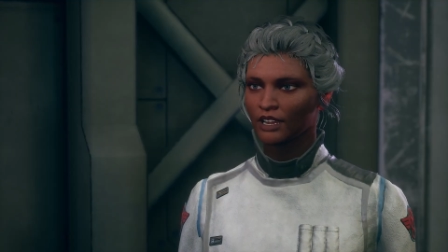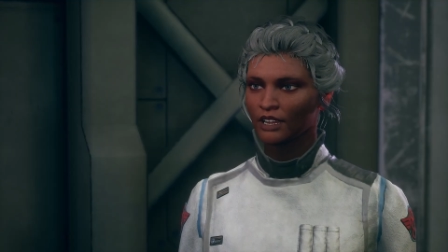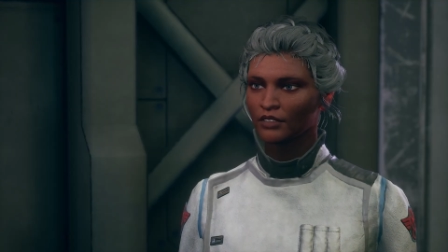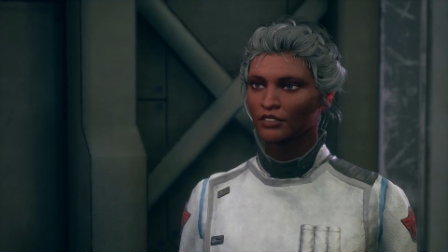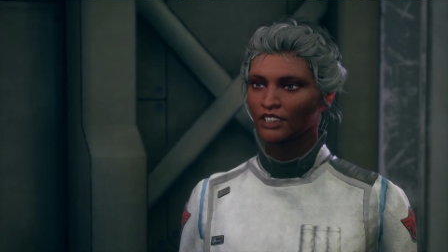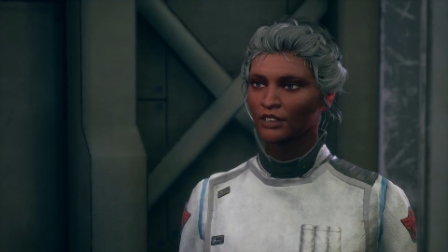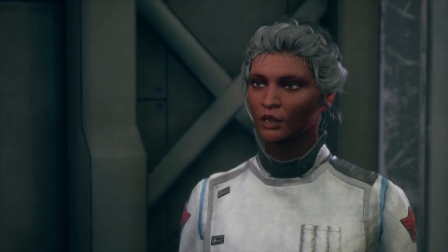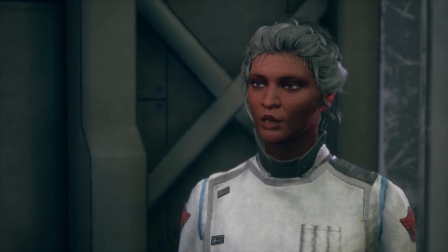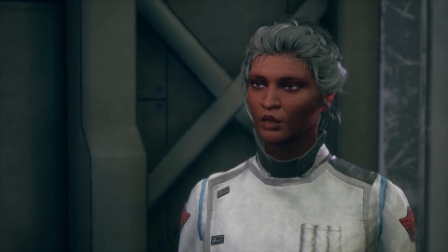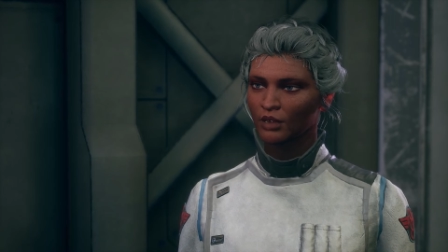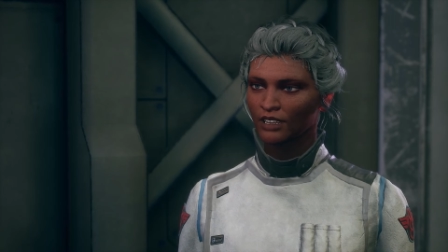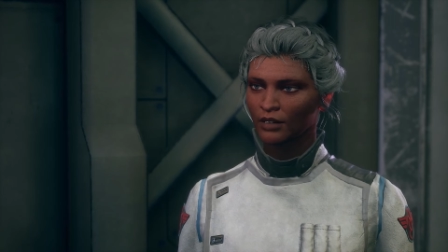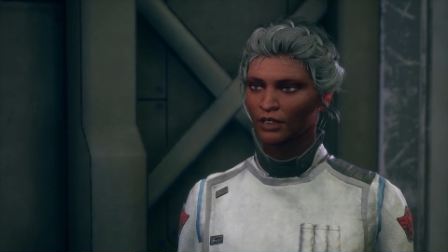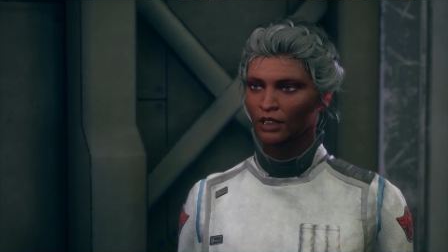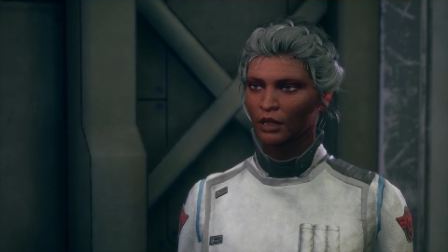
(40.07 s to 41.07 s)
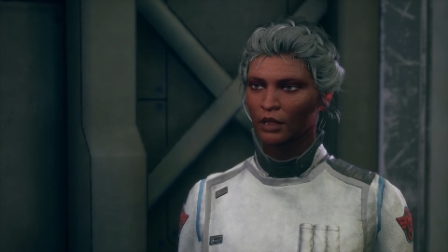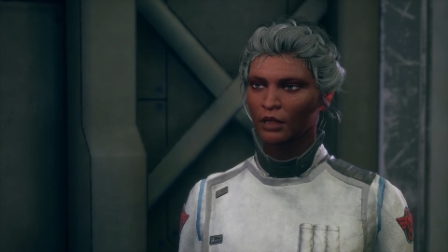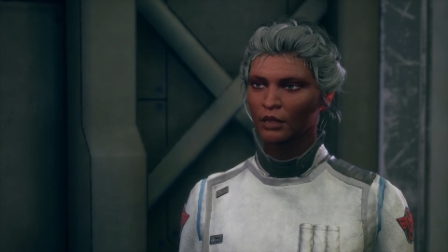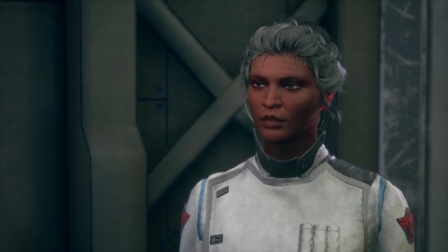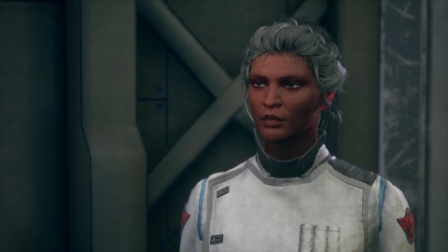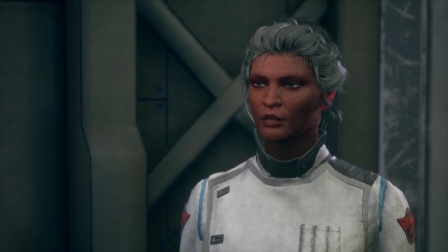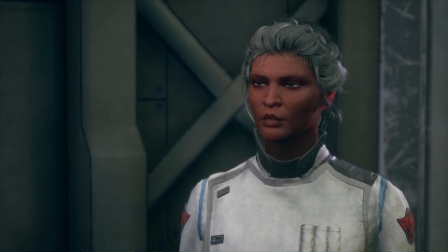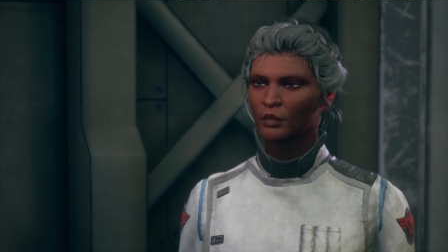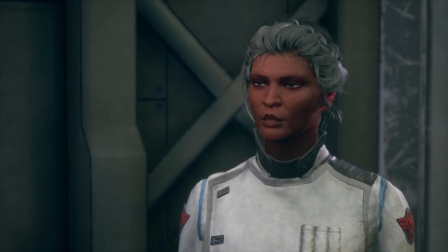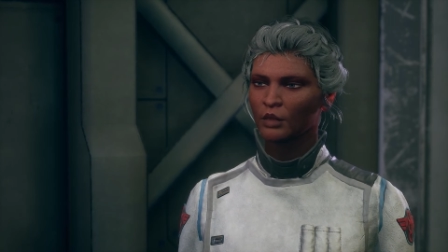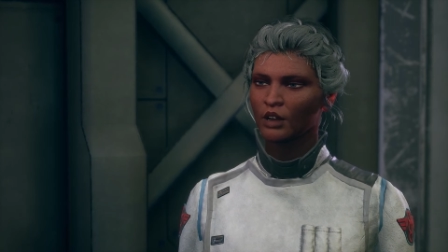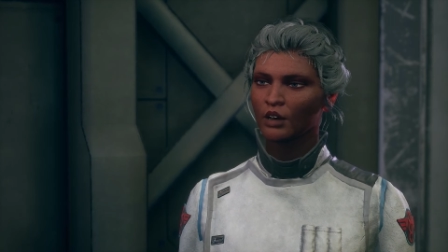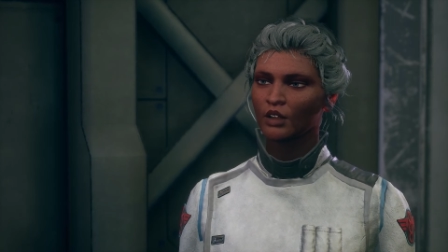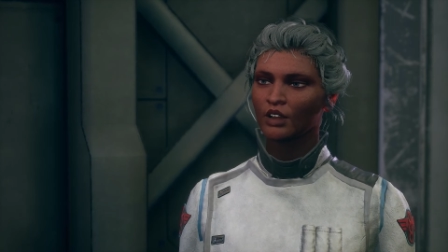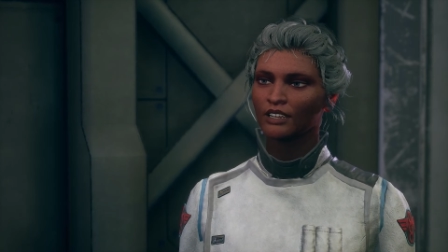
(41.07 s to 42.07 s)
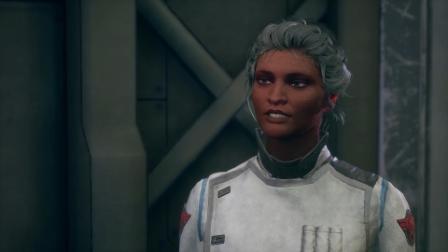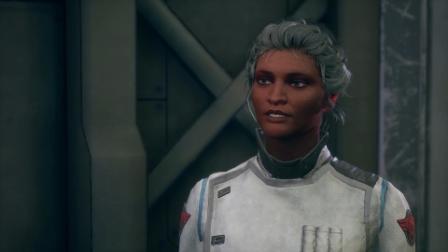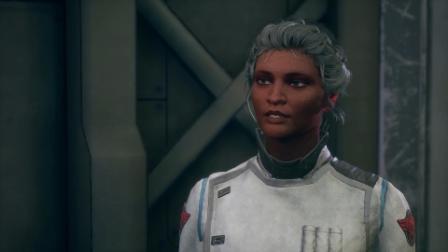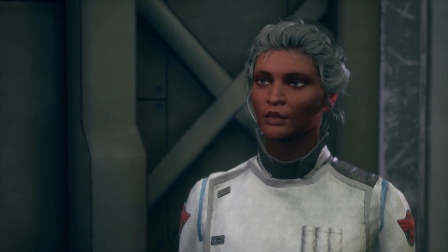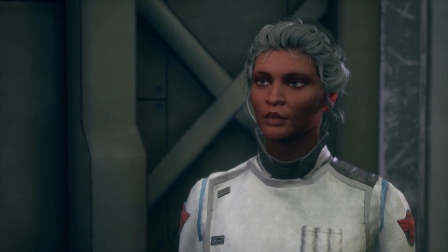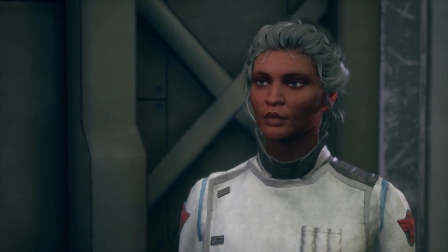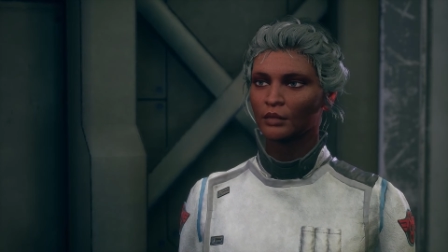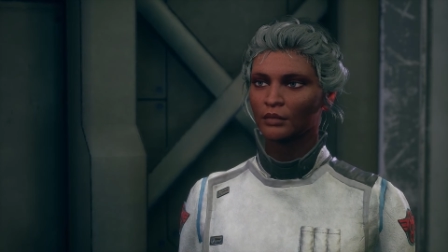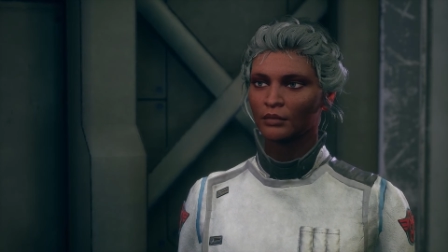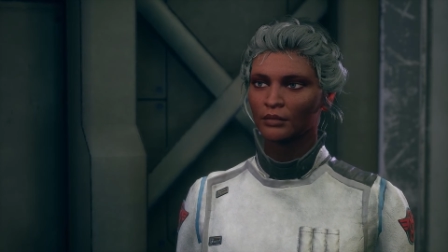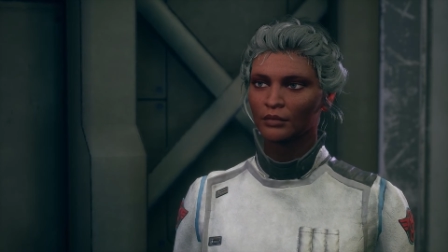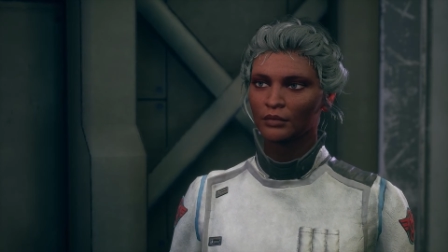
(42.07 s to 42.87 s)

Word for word: Have it your way then. You always do.